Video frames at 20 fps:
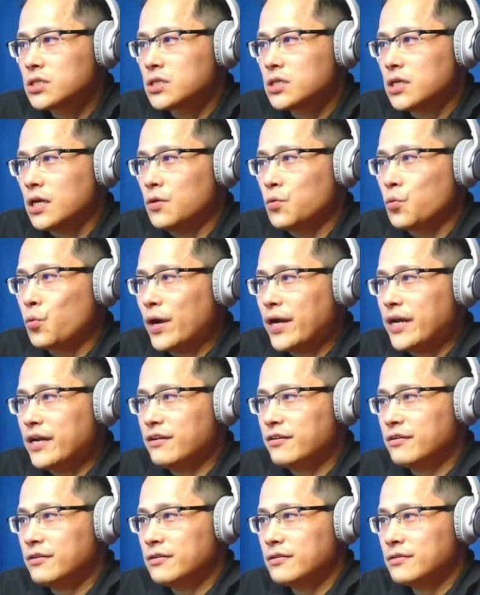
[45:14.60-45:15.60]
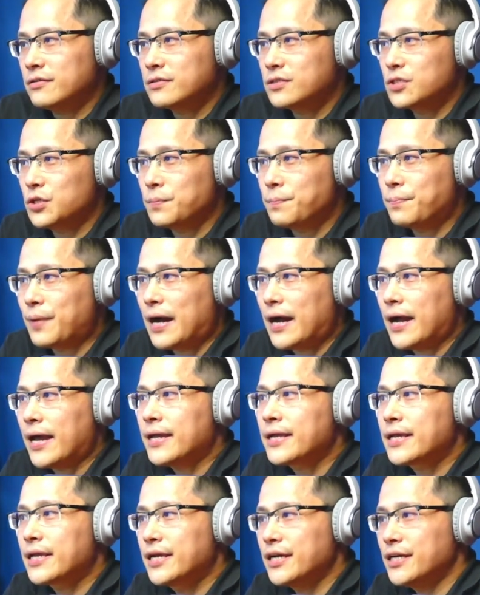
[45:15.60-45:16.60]
and waiting to buy
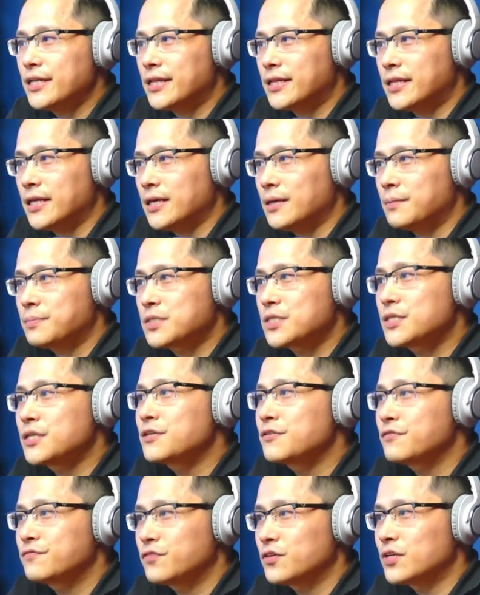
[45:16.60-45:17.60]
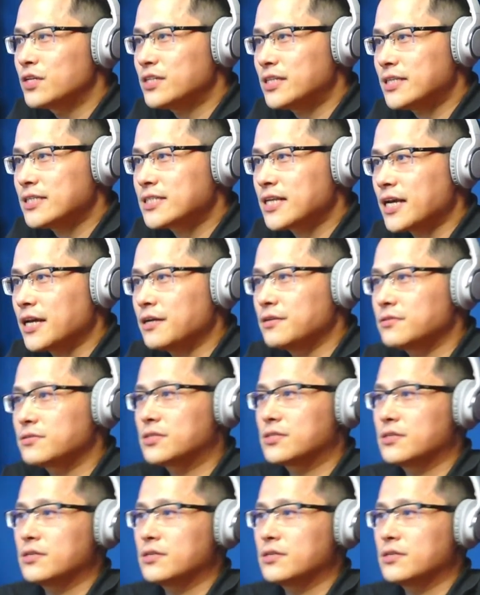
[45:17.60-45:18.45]
good dips for the discounts.